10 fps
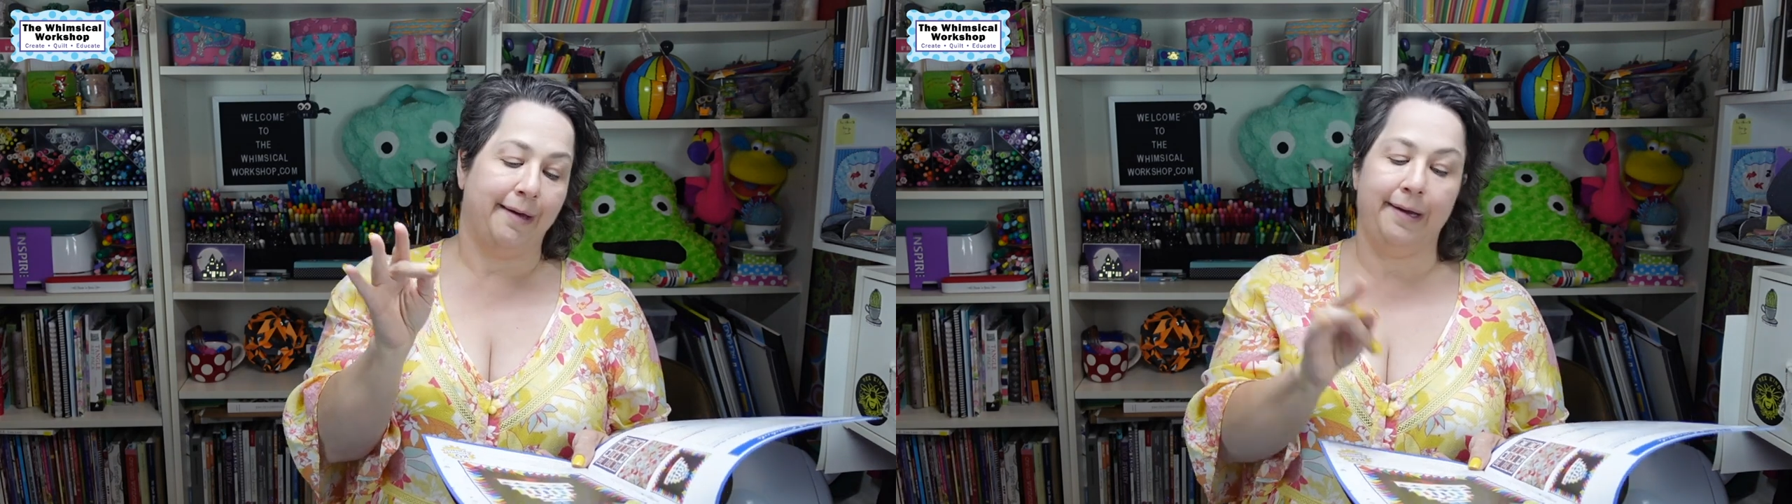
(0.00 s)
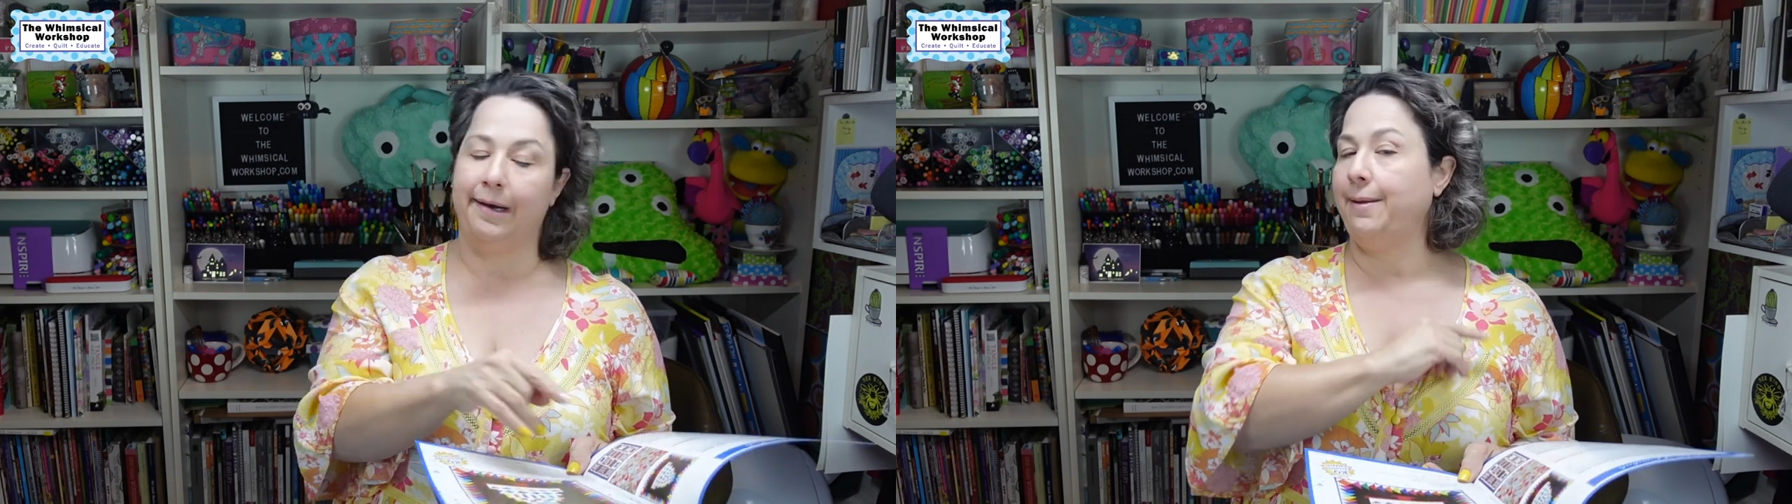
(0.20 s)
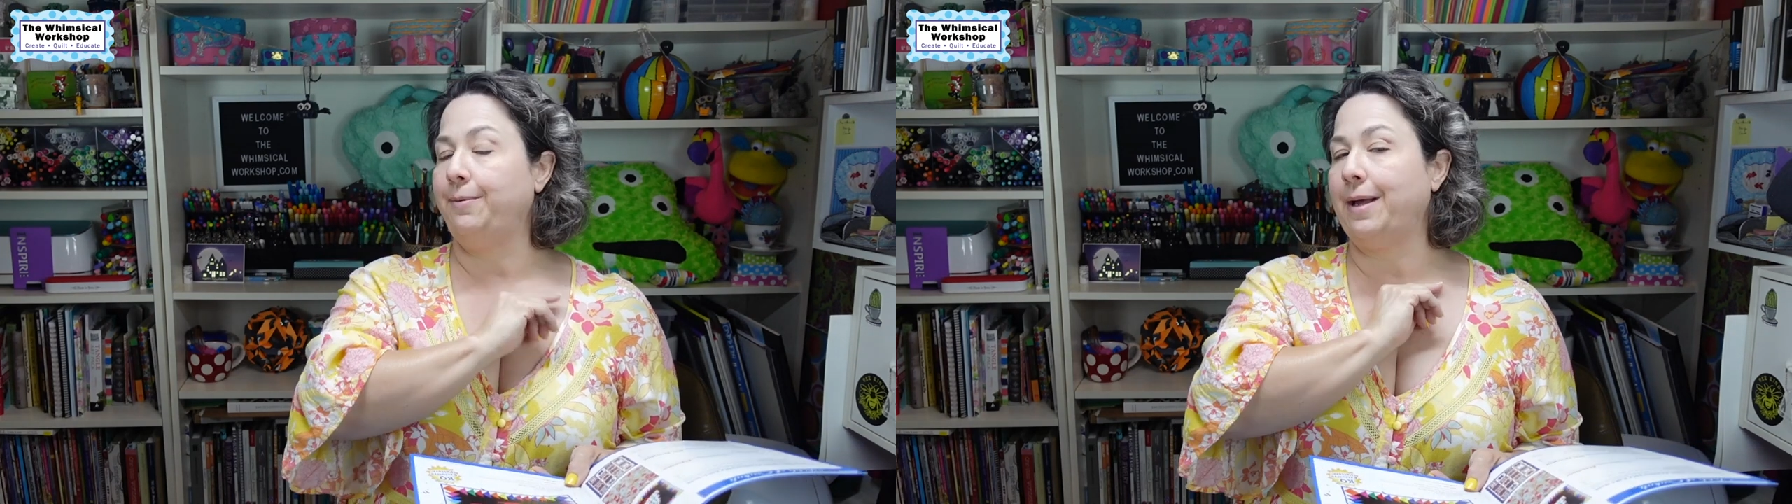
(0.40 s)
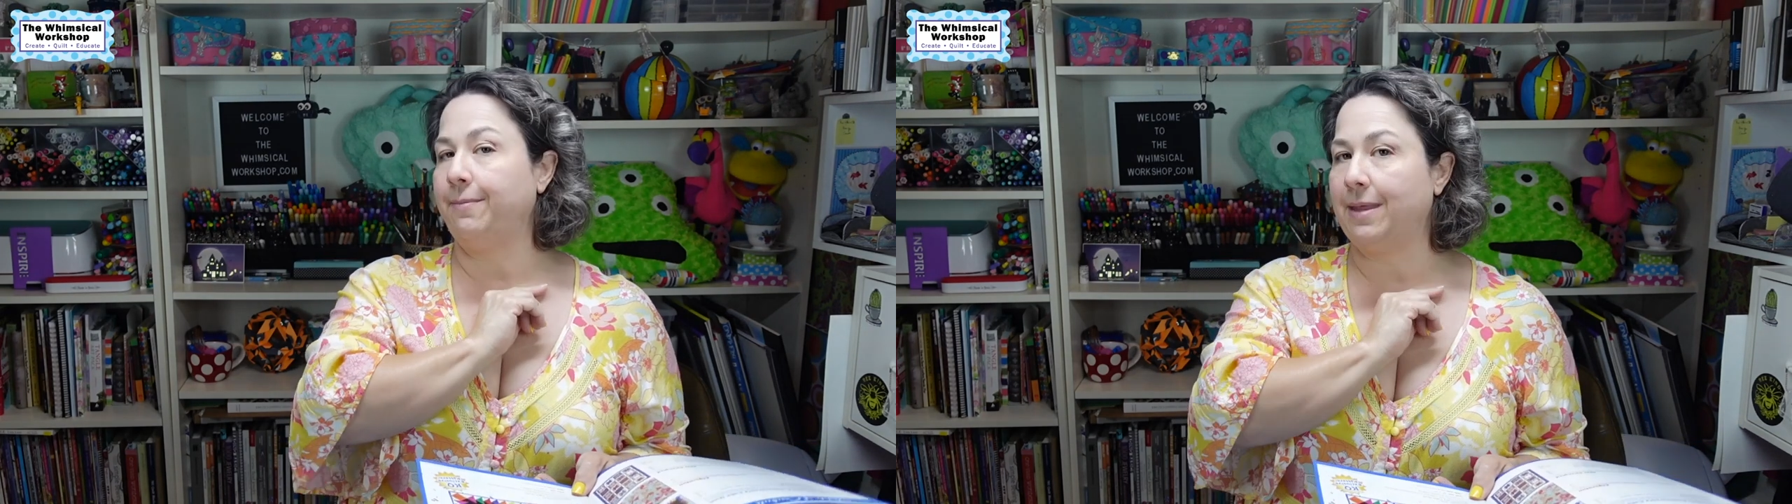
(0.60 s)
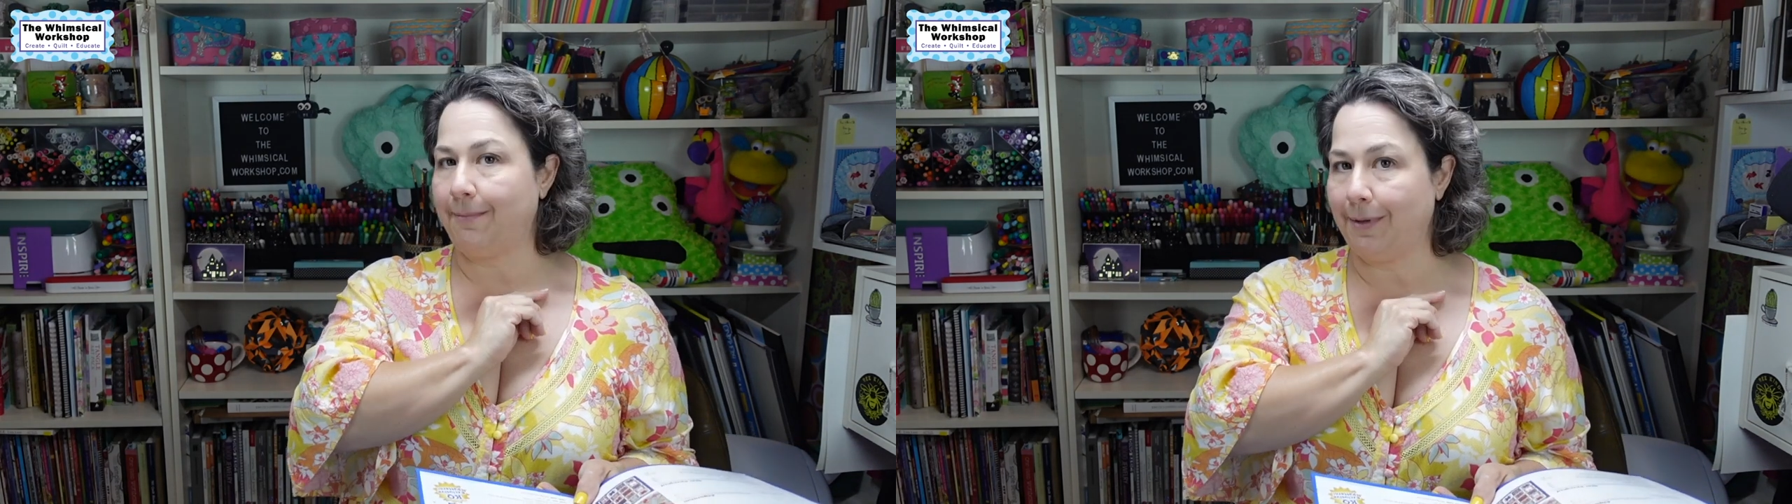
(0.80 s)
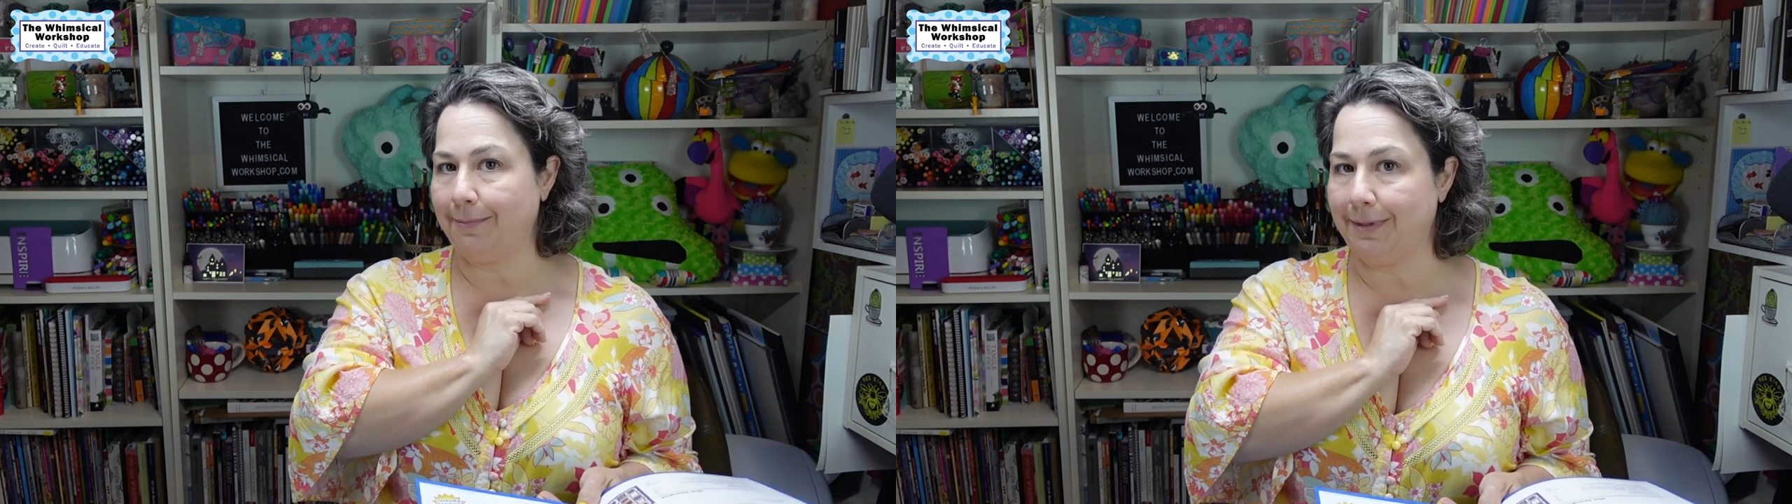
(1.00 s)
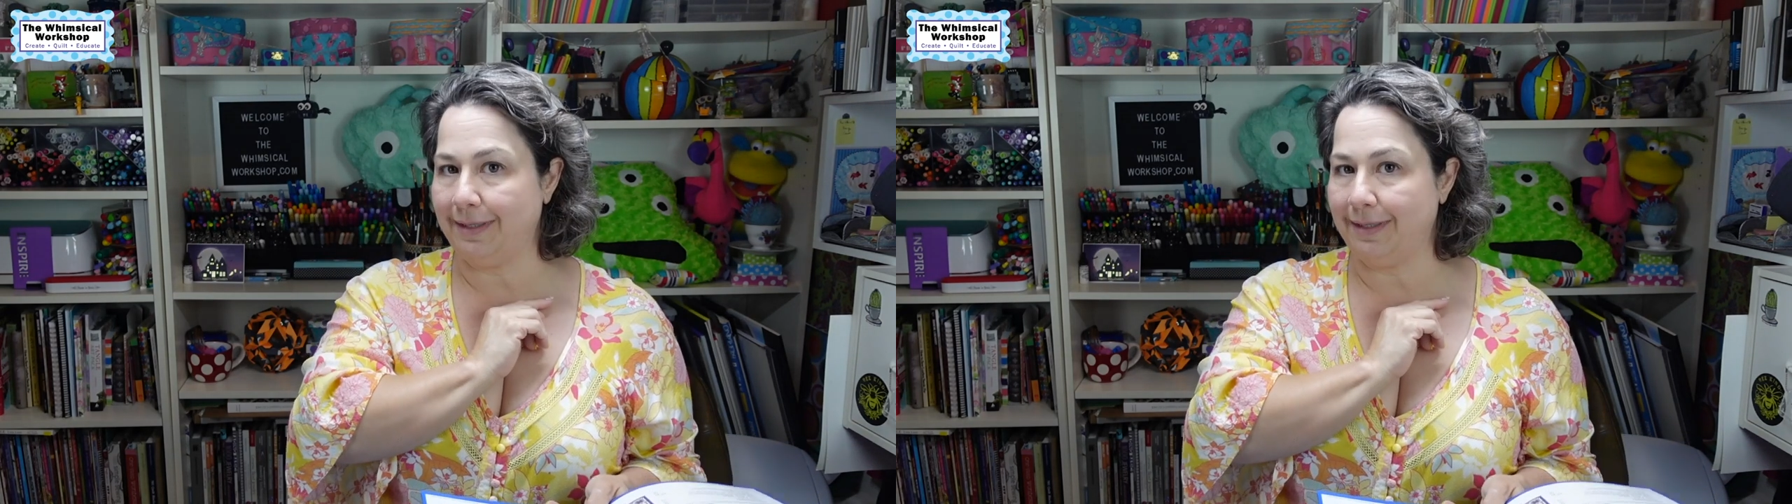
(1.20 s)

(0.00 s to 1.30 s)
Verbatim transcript: And I popped that puppy